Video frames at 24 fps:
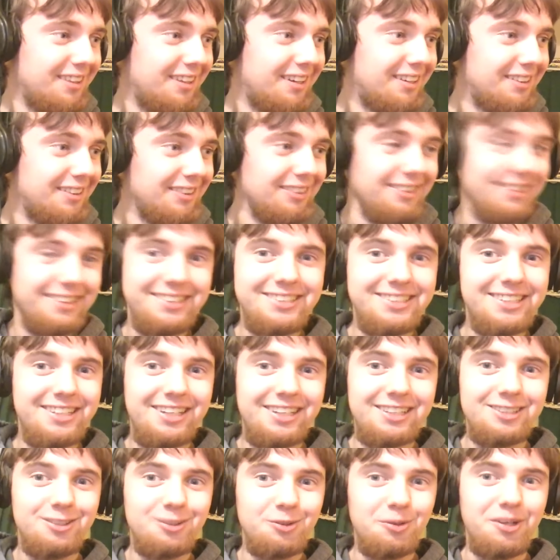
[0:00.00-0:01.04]
that
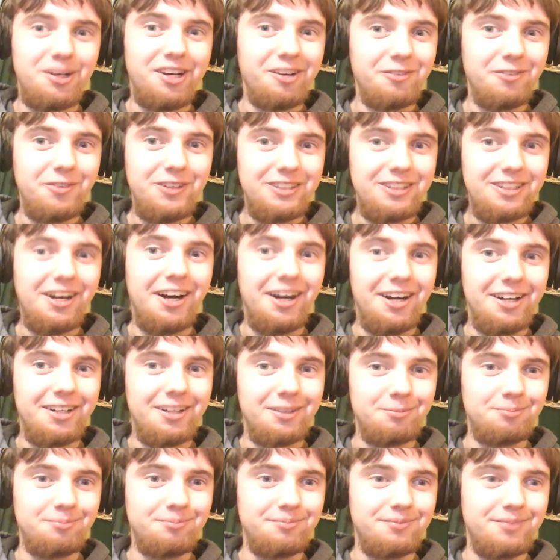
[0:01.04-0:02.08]
listening to it every
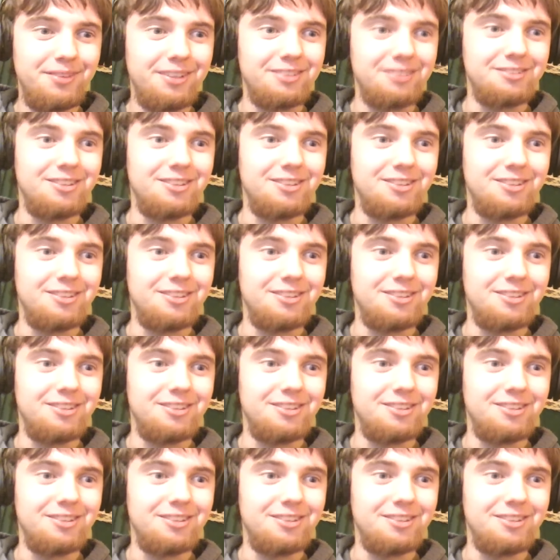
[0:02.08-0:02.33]
time